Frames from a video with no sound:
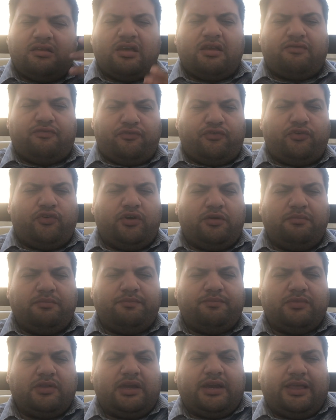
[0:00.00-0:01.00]
a
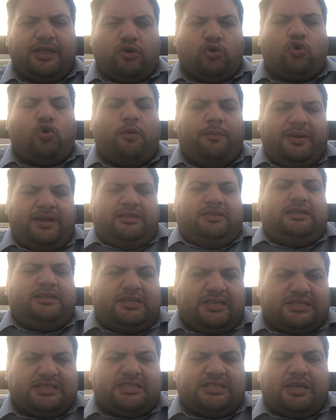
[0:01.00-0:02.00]
firm
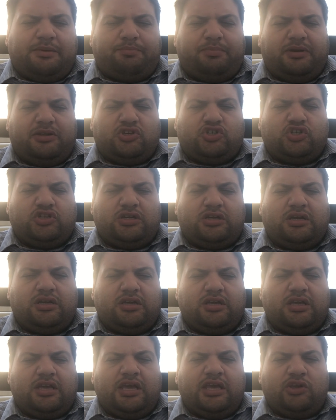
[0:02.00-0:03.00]
recommended establishing
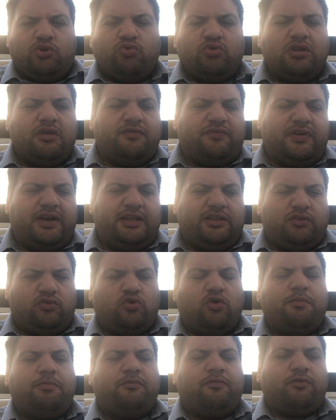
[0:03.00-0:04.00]
a unified
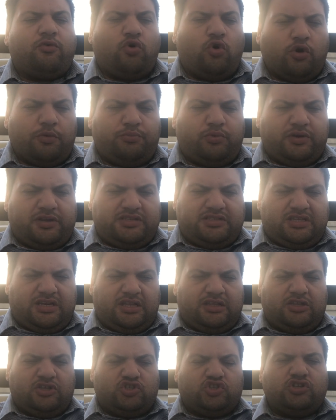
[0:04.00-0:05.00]
corporate
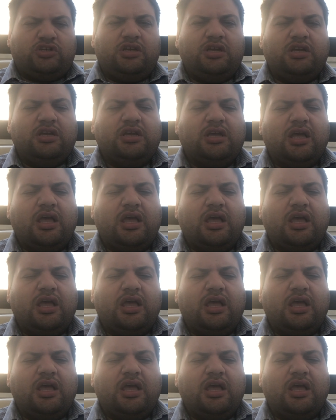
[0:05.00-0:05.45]
strategy